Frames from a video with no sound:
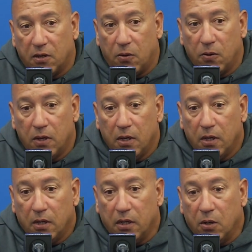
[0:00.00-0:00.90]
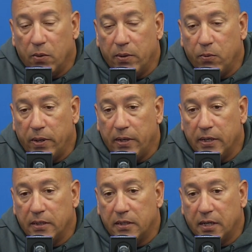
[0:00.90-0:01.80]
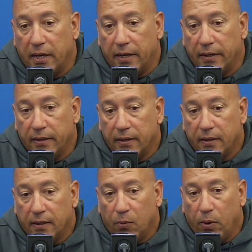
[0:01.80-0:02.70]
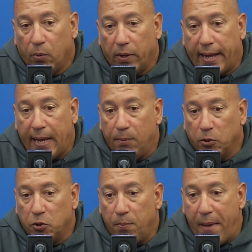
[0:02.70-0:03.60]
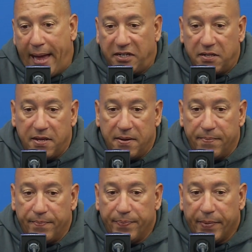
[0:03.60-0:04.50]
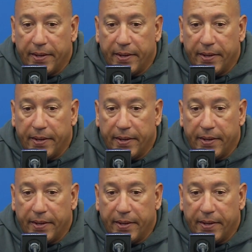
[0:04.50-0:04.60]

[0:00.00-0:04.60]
So, you know, we weren't able to match them